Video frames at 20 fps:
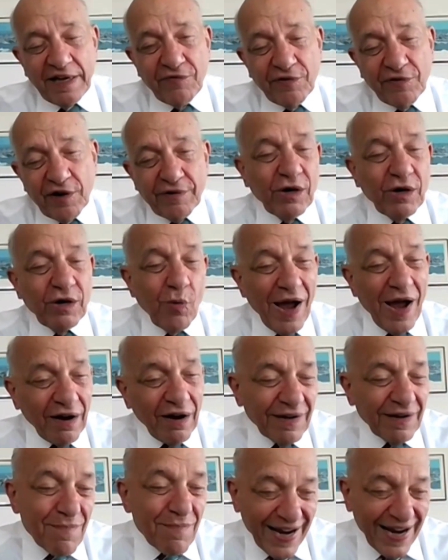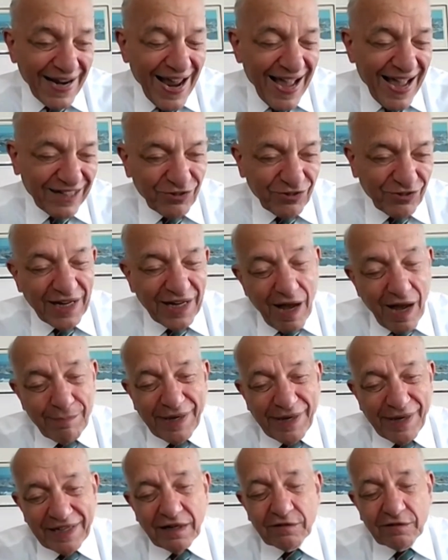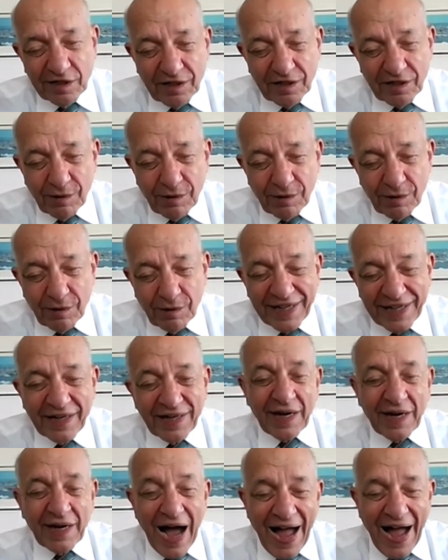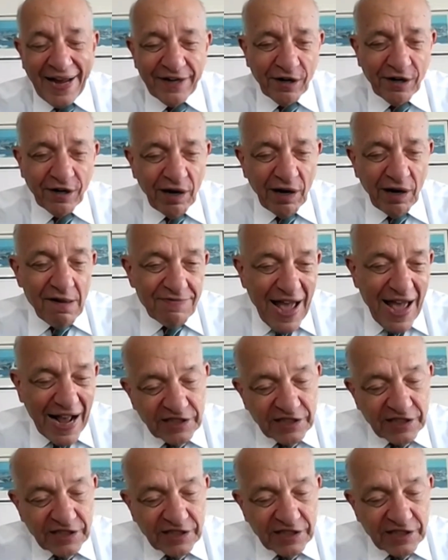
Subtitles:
in very well and might actually come in a little bit higher.